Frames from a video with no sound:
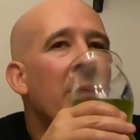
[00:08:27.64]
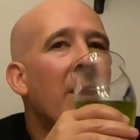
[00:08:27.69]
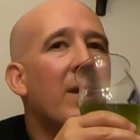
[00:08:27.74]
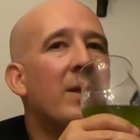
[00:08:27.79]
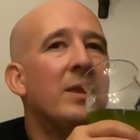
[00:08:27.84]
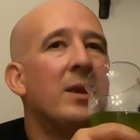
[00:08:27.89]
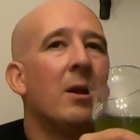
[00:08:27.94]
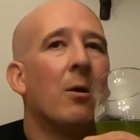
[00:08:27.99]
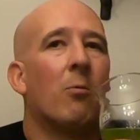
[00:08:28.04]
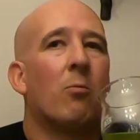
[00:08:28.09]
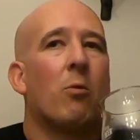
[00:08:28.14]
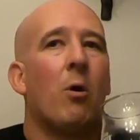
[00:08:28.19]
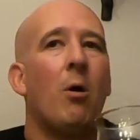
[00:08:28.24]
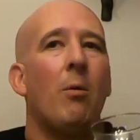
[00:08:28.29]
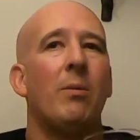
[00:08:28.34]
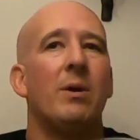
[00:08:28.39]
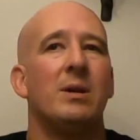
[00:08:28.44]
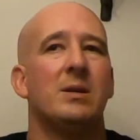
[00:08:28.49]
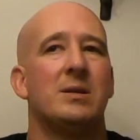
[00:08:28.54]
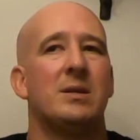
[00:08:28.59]
And the
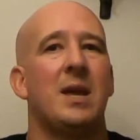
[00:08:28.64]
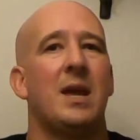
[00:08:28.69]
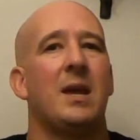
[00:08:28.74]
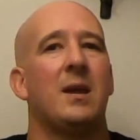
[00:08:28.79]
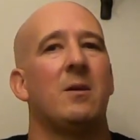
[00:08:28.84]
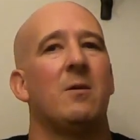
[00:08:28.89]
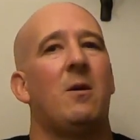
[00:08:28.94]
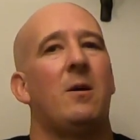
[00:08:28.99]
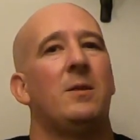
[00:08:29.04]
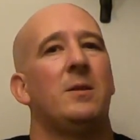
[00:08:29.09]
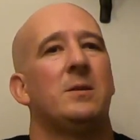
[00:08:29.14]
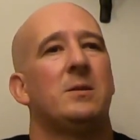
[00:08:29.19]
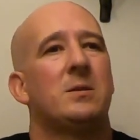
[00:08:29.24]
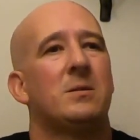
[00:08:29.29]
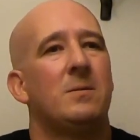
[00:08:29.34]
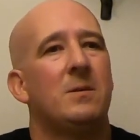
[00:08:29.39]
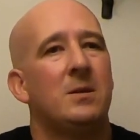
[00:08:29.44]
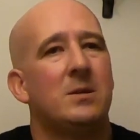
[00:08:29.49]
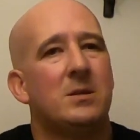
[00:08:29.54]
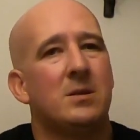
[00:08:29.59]
aroma is taking on
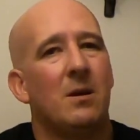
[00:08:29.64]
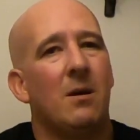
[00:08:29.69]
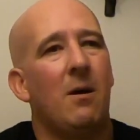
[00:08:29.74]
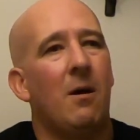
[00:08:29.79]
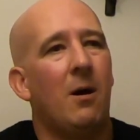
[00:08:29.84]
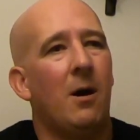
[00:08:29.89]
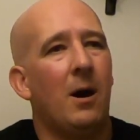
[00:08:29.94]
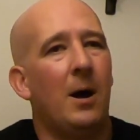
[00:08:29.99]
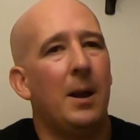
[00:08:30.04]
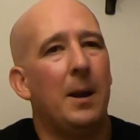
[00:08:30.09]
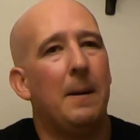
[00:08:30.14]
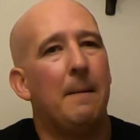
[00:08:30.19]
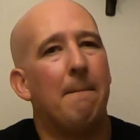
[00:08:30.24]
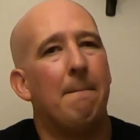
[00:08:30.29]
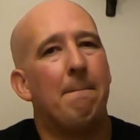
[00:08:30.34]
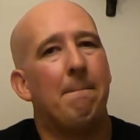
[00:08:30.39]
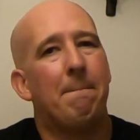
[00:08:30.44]
this this odd,